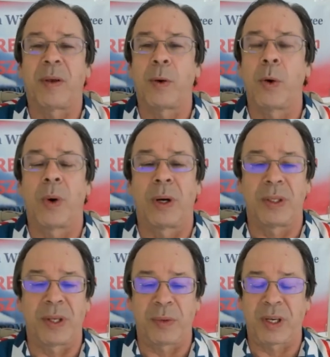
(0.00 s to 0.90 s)
who
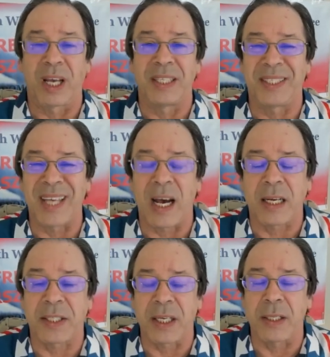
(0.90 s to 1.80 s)
are
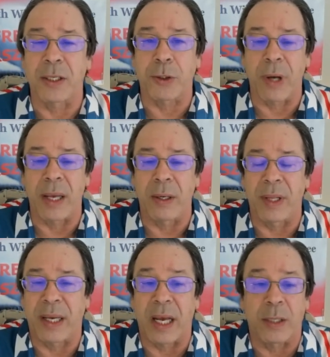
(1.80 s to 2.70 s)
conducting the trade of
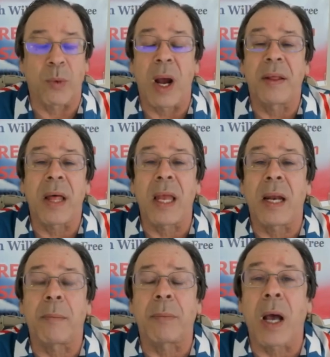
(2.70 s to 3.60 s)
the catch, why are they
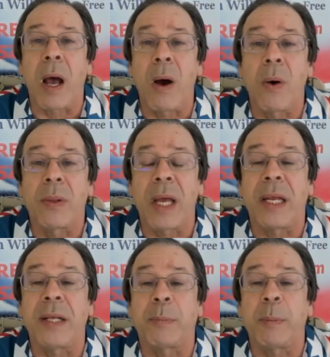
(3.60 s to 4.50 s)
letting them go? They
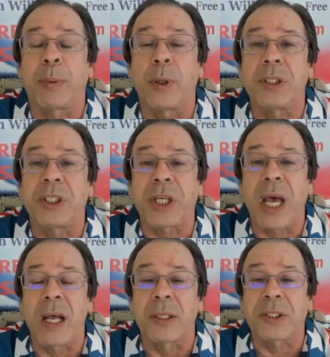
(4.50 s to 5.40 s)
need to be put in
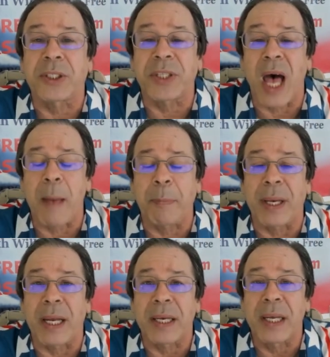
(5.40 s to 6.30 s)
jail to stop
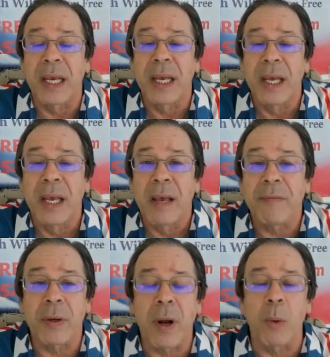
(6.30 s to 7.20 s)
it.
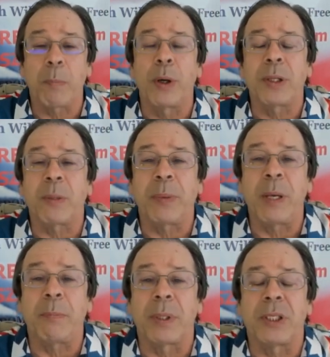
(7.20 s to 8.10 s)
If you don't put the
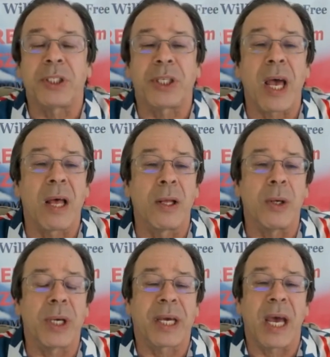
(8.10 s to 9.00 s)
people in jail who
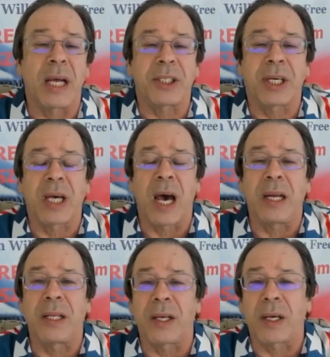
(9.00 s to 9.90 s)
you catch
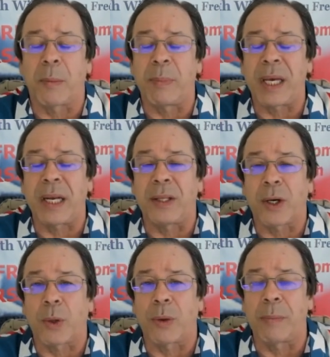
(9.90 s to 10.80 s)
committing the
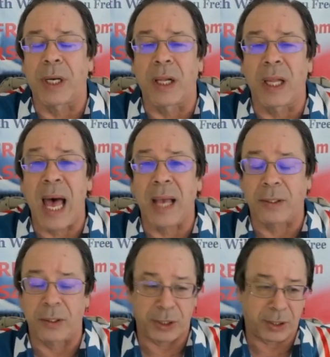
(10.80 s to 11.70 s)
criminal
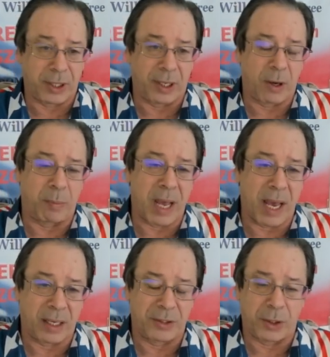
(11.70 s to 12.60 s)
act, you're just going to go
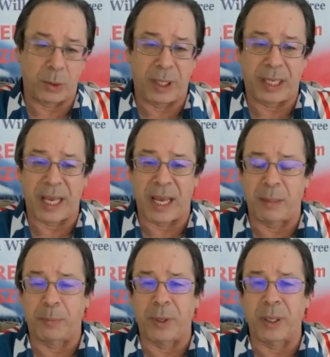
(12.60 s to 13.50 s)
back and do it again
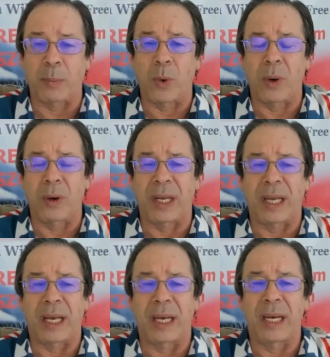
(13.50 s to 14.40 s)
and bring more
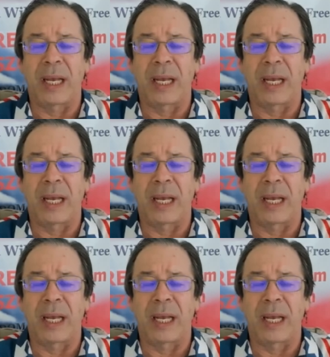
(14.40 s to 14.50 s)
in.